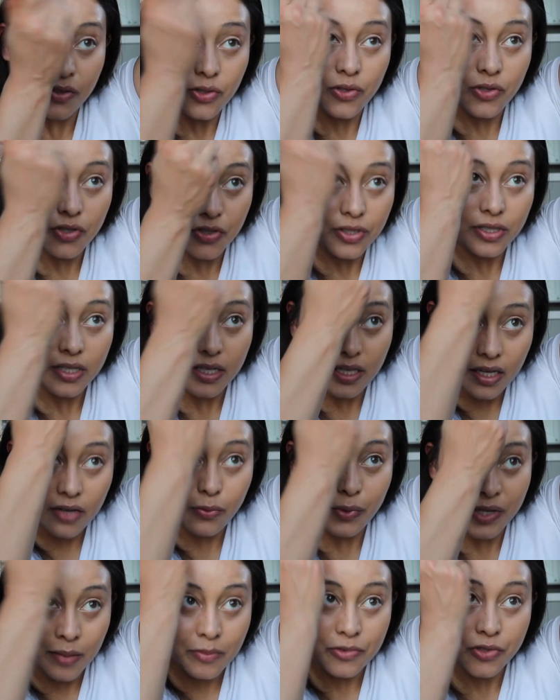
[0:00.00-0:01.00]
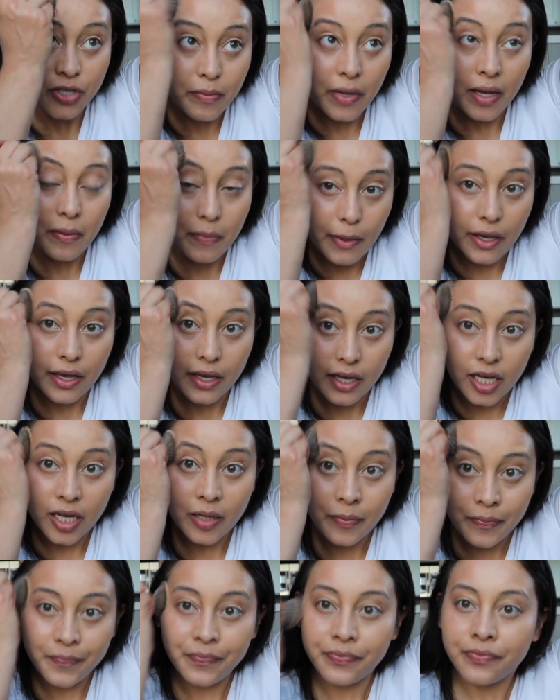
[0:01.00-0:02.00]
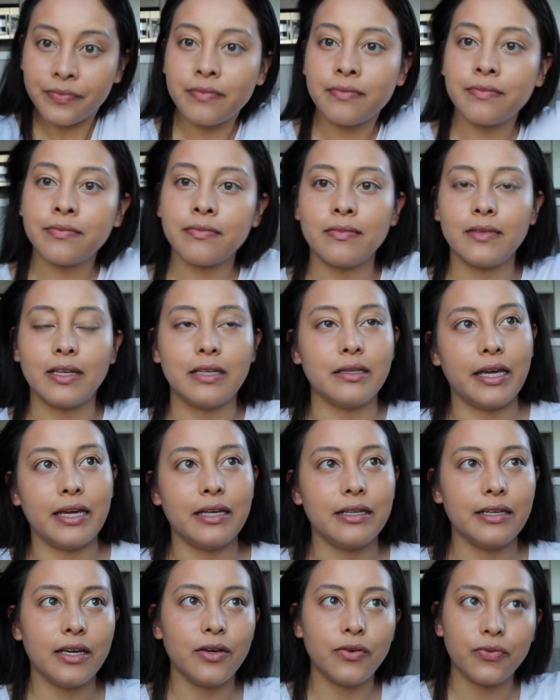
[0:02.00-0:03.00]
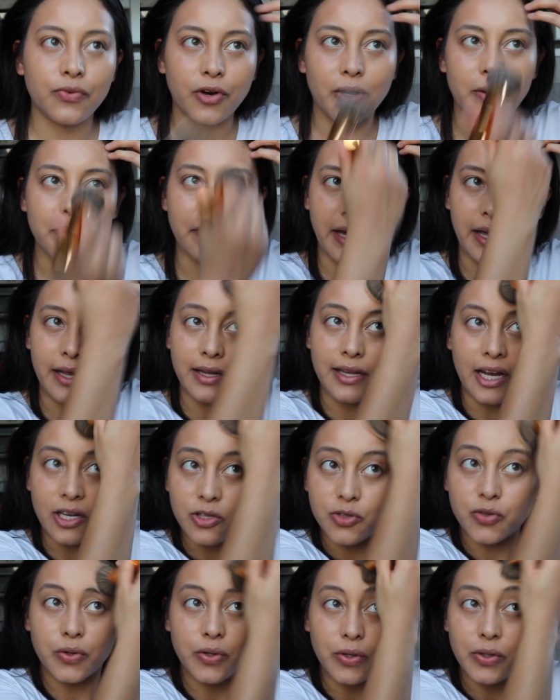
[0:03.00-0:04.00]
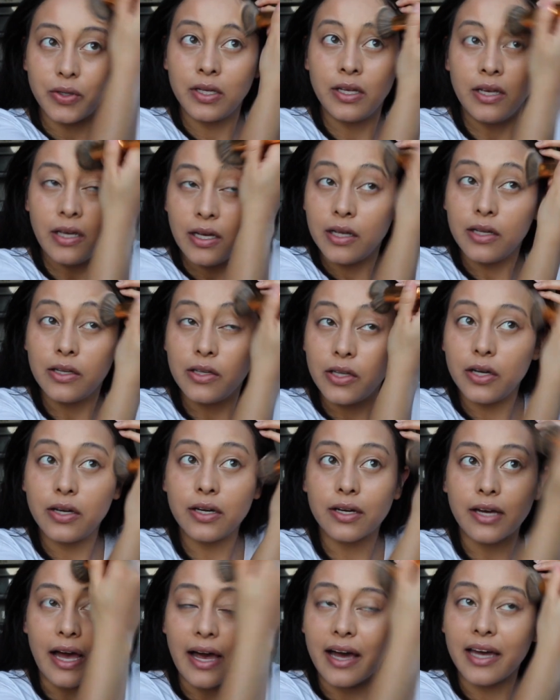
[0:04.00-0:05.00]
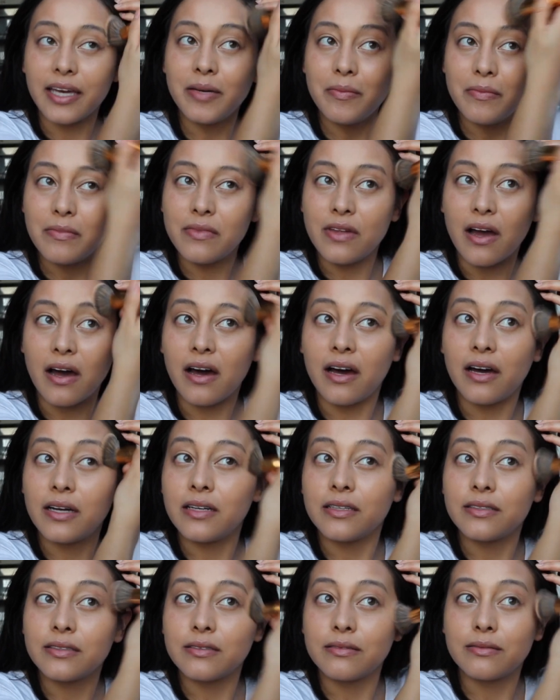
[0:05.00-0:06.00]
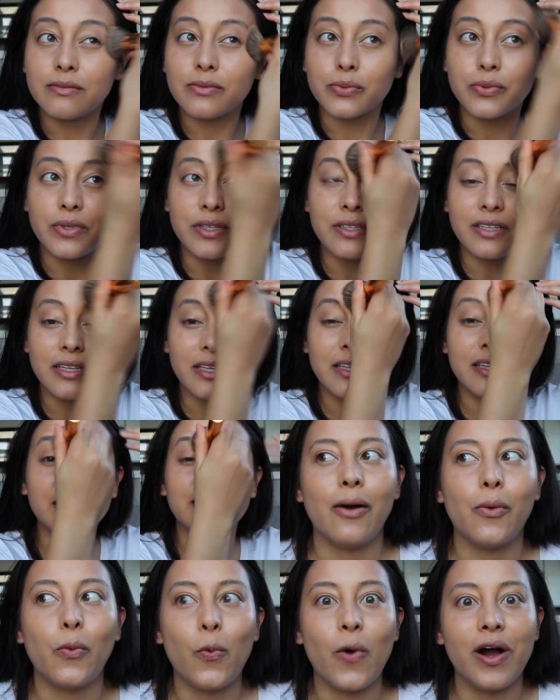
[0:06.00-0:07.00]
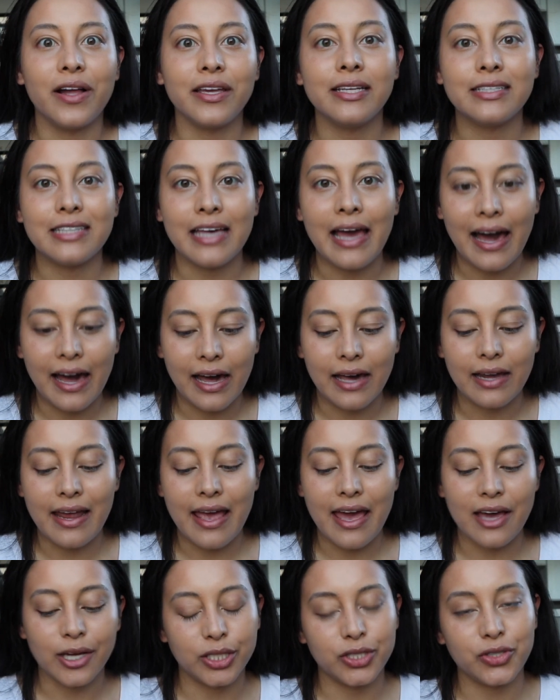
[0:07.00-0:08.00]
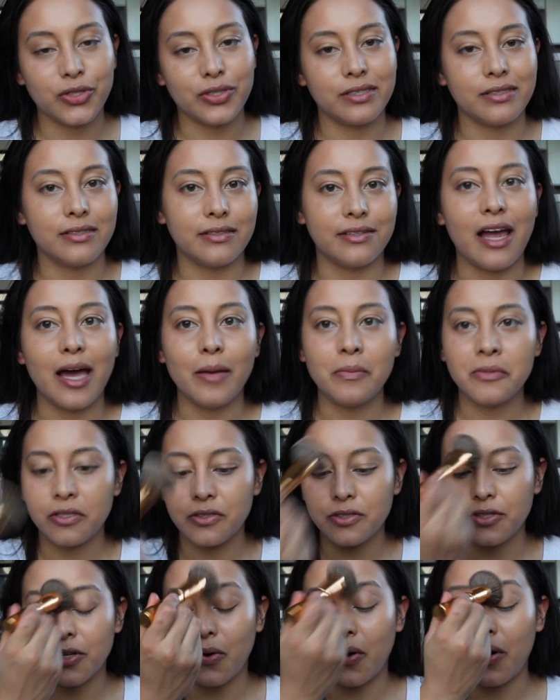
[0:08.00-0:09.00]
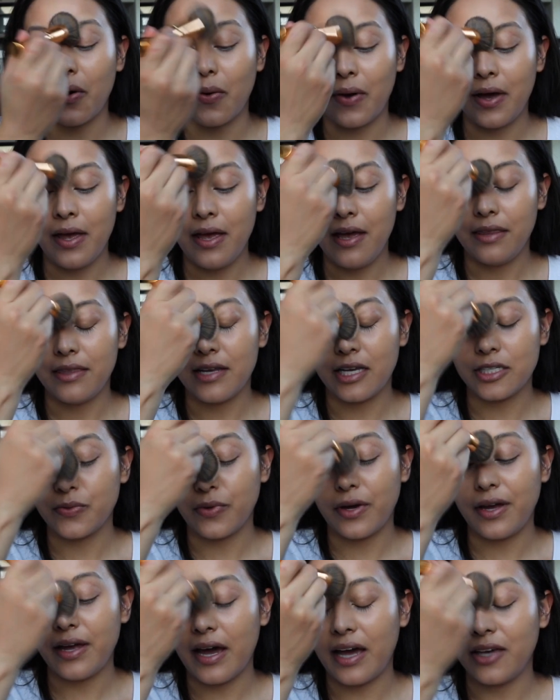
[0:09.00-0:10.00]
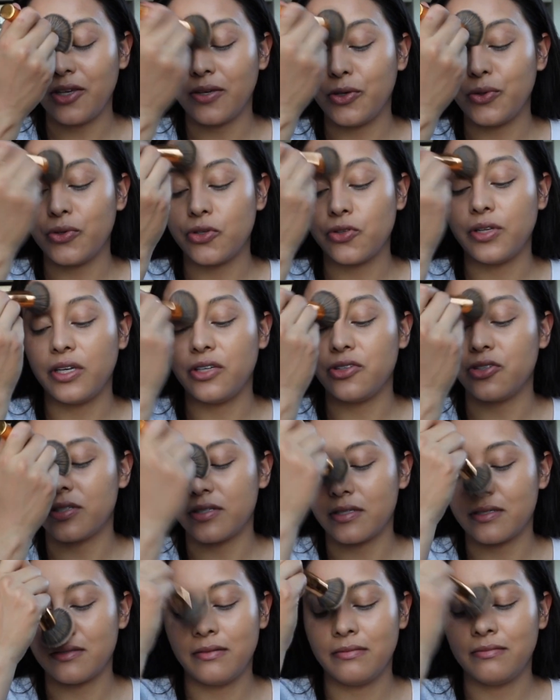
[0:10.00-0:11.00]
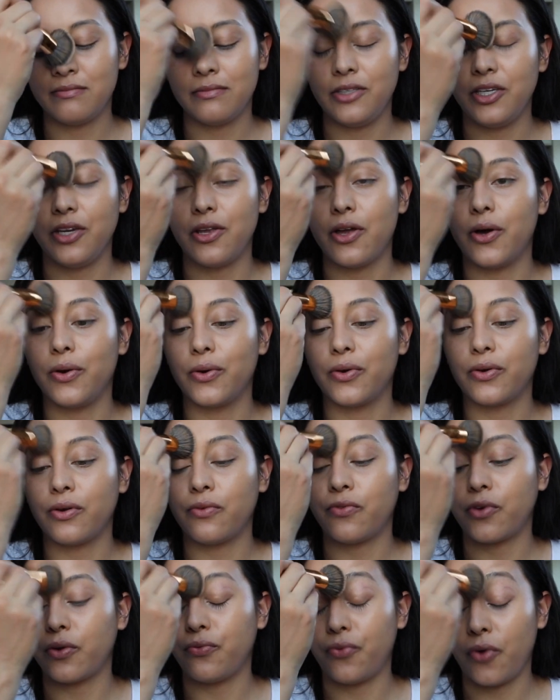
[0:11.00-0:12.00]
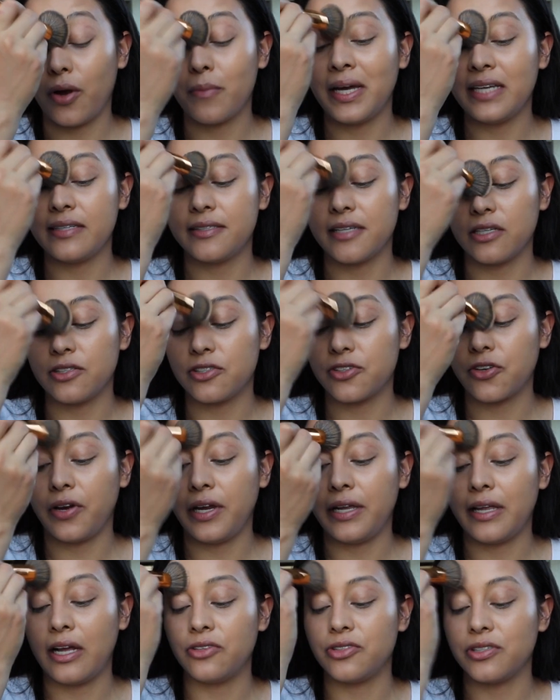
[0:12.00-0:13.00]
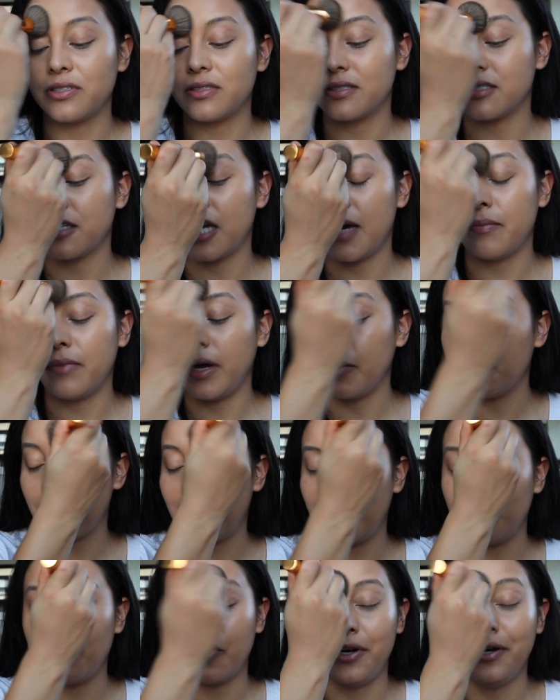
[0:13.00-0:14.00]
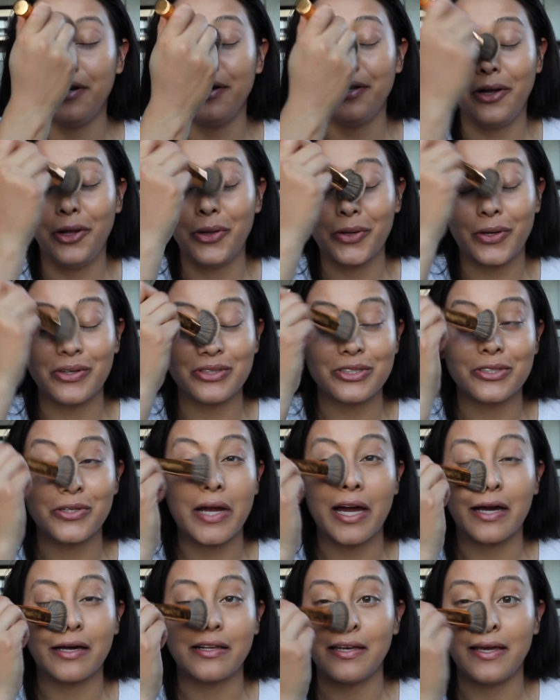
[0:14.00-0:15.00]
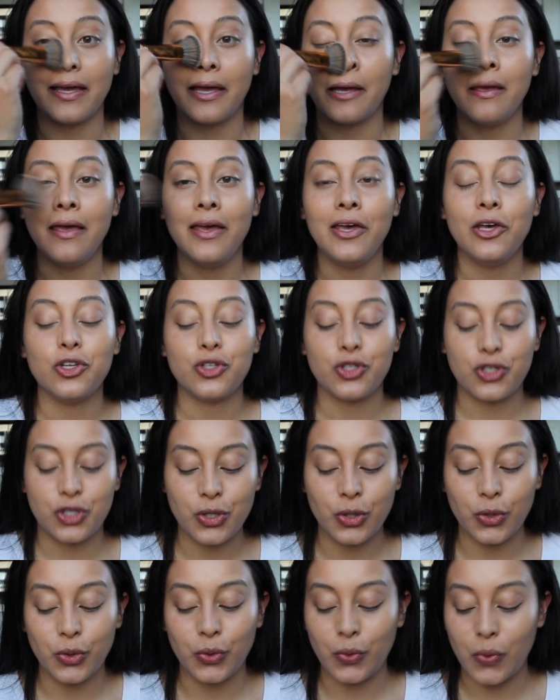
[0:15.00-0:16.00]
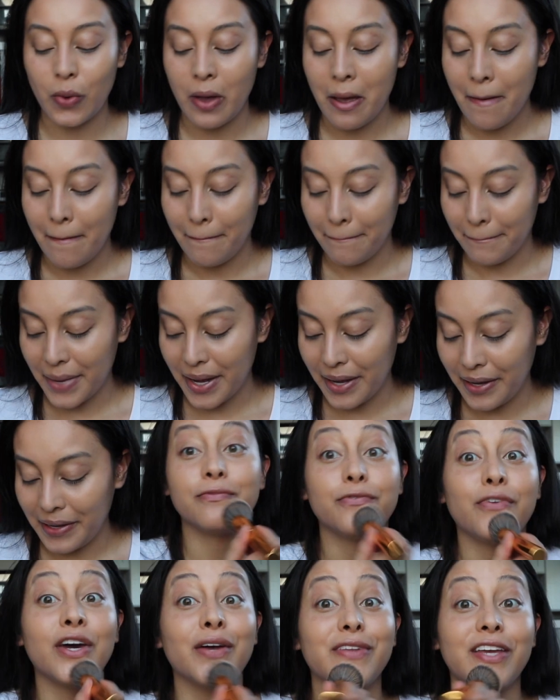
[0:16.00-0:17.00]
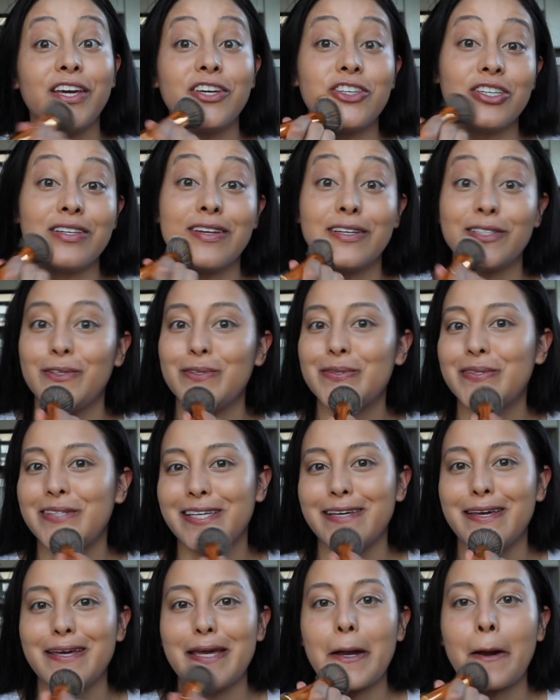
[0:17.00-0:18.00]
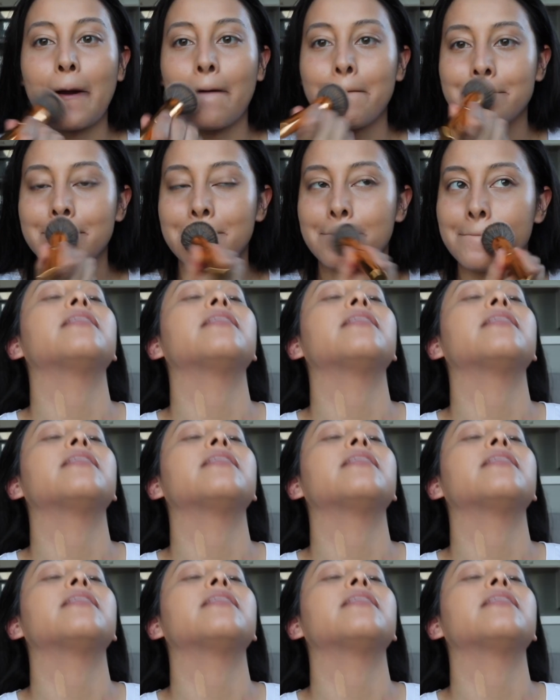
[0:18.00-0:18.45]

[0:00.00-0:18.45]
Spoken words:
Usually when I'm doing my makeup lately for my natural look, I am not really wanting to add extra steps, so that's why I usually just, you know, from my sunscreen I'll just skip my primer and I'll go directly to my foundation, as you see here.